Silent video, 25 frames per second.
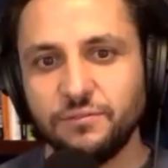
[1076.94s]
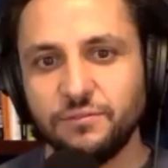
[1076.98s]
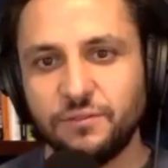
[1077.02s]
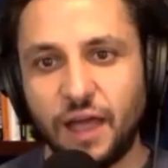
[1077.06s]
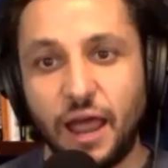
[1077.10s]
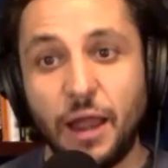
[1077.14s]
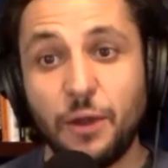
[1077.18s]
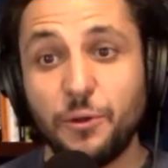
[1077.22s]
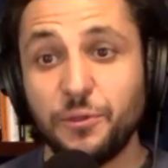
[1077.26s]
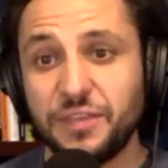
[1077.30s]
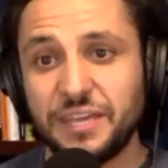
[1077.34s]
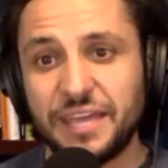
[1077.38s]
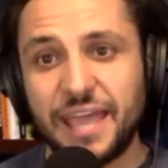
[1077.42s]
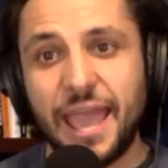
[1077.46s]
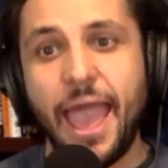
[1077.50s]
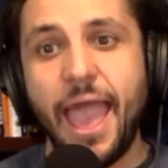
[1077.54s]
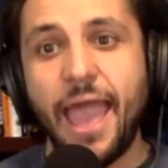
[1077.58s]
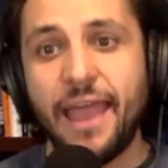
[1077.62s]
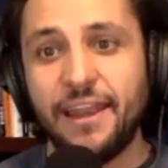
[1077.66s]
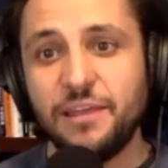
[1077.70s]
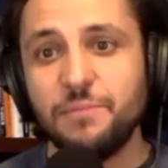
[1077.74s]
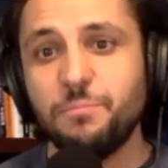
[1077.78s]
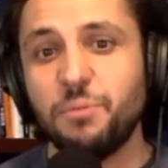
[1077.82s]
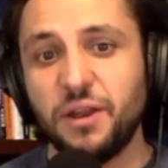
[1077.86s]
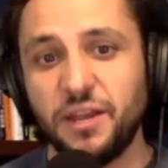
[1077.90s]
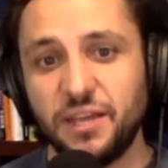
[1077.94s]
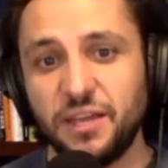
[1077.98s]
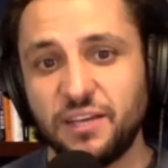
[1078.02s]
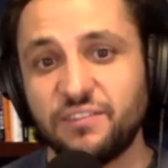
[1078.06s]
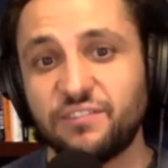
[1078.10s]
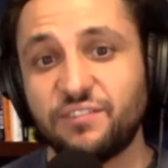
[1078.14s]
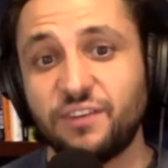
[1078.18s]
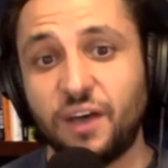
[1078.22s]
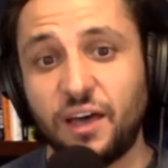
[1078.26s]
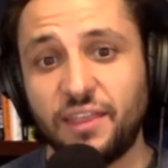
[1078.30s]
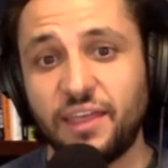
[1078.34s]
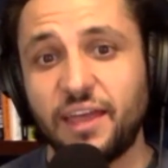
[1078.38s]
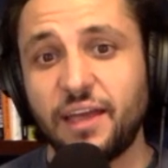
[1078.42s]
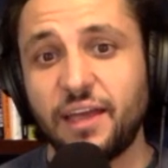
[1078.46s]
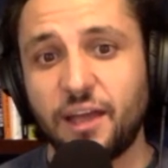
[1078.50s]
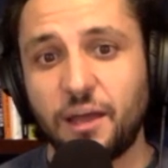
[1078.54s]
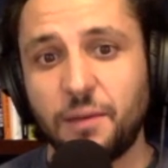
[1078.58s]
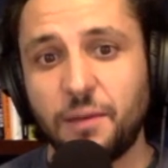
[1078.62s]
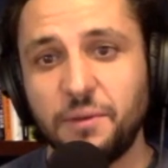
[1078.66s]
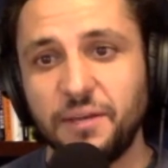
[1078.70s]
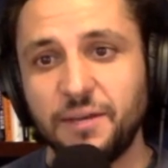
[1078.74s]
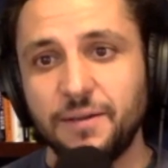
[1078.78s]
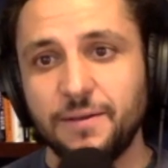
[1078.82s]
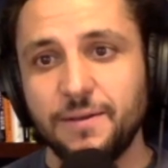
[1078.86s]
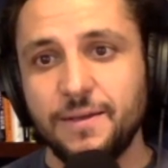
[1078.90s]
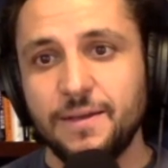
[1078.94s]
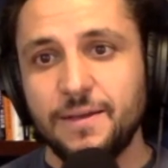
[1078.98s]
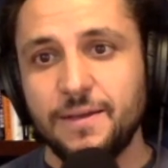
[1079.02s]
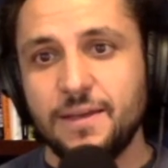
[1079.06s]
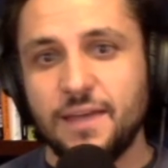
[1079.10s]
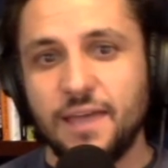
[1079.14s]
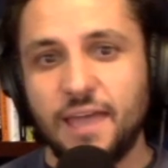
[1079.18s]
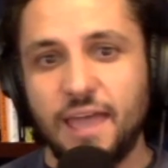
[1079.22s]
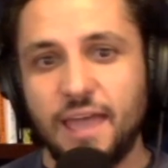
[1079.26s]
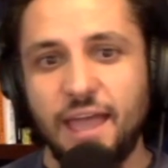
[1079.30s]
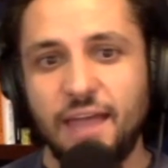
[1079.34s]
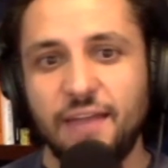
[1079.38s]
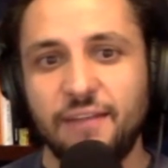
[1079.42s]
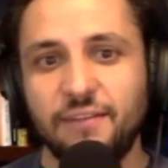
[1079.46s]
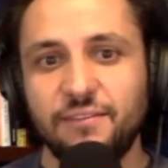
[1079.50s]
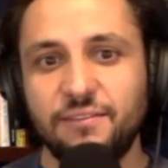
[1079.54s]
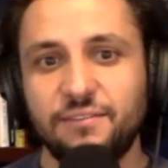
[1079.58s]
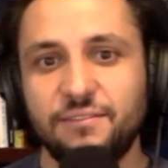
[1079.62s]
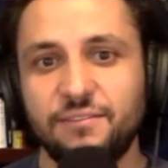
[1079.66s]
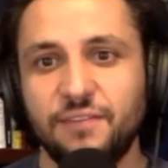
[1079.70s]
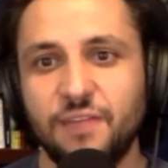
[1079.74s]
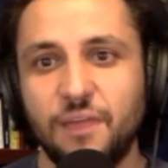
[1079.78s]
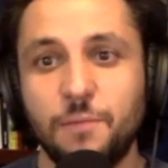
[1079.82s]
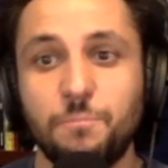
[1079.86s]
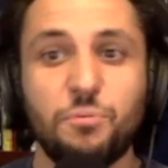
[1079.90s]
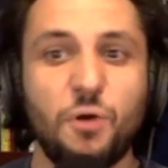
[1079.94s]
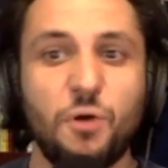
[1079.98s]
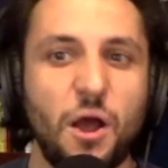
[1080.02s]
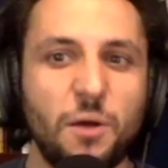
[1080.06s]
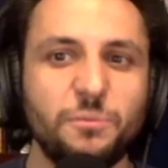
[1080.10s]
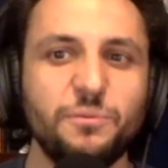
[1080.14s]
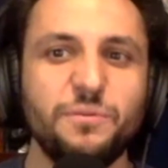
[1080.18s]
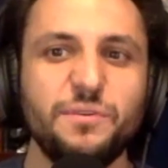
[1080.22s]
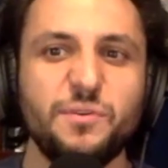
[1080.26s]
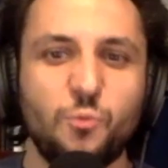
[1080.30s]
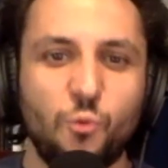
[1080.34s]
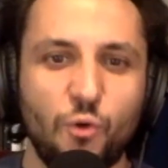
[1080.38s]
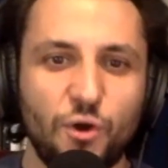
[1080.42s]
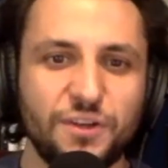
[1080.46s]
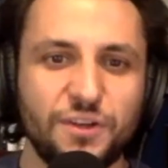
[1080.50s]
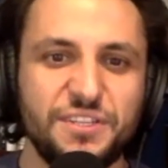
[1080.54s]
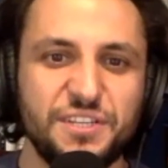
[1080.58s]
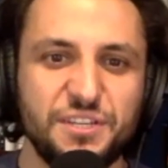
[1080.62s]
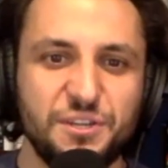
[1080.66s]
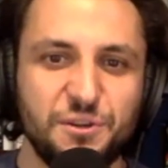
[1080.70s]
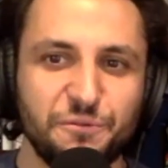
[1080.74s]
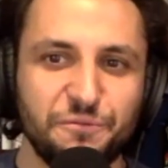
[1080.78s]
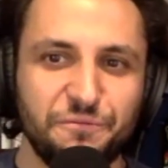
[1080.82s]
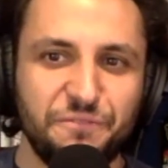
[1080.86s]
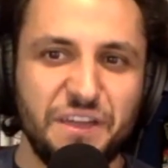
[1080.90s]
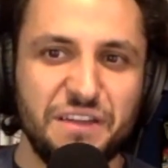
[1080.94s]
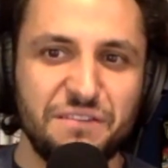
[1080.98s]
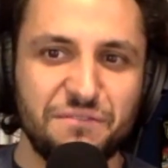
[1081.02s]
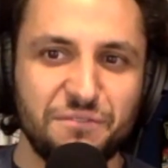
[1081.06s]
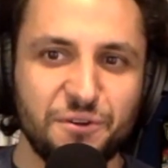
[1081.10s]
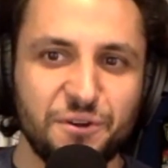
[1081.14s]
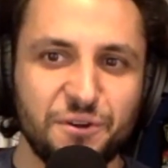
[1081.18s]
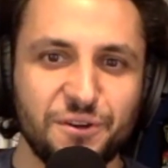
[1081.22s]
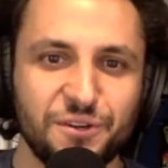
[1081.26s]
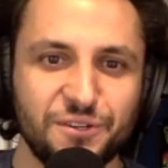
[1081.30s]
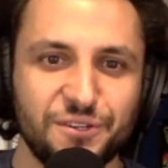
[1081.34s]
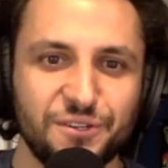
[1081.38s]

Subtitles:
I don't think anybody saw that coming, and it probably worked in your favor